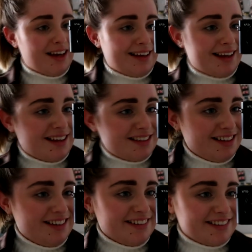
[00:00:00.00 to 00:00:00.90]
And it
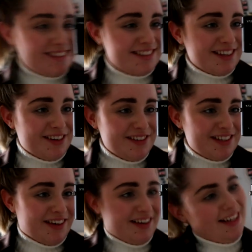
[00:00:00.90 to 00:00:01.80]
actually looks so
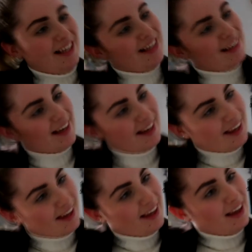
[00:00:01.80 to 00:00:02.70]
tiny, look at
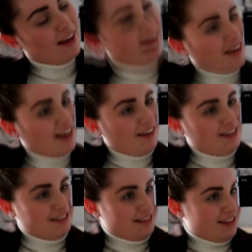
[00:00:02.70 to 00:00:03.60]
it. I
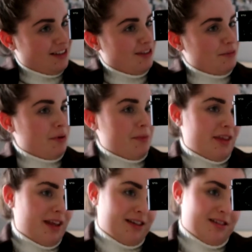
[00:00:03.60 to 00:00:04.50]
can't do the proper
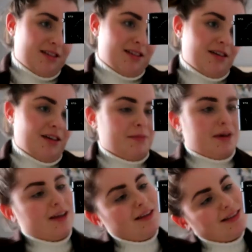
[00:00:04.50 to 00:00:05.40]
thing she's doing,
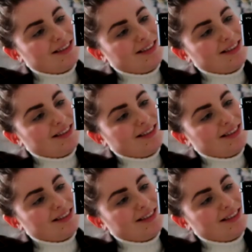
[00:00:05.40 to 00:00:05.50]
but